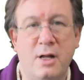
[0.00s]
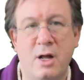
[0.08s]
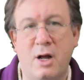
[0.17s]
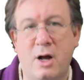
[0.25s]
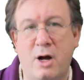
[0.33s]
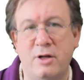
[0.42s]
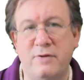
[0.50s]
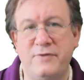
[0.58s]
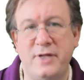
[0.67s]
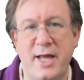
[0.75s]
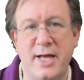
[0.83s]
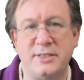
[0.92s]
All of the
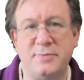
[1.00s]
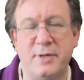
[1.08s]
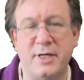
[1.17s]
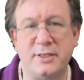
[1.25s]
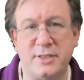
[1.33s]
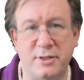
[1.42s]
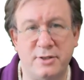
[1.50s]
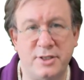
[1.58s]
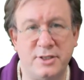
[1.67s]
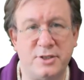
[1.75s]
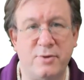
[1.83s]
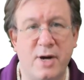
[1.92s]
aspects that are
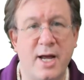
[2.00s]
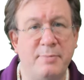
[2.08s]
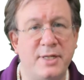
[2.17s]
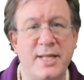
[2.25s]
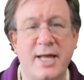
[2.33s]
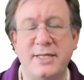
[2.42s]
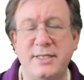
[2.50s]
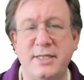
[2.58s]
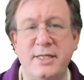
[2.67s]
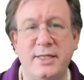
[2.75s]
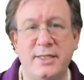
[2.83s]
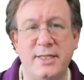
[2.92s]
described in that DE
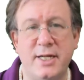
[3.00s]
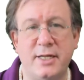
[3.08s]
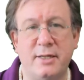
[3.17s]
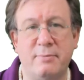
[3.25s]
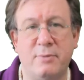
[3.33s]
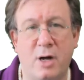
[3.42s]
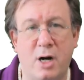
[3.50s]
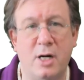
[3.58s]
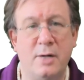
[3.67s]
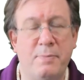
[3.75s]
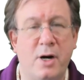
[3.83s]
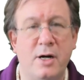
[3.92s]
addendum are
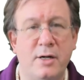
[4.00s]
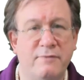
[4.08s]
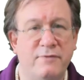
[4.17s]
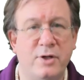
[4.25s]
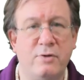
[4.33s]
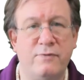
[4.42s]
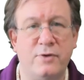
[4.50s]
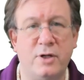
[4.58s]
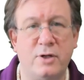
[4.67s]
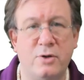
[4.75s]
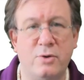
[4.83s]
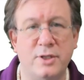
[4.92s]
part of the overall
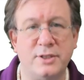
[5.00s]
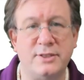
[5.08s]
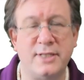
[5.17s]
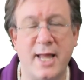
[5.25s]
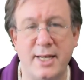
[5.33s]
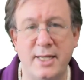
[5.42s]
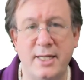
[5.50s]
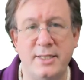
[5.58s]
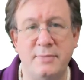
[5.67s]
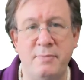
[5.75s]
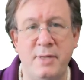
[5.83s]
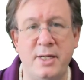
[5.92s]
course and need to
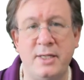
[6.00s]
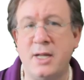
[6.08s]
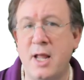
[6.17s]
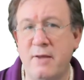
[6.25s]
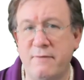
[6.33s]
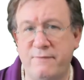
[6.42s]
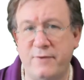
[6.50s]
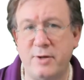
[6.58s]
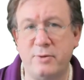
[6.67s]
meet federal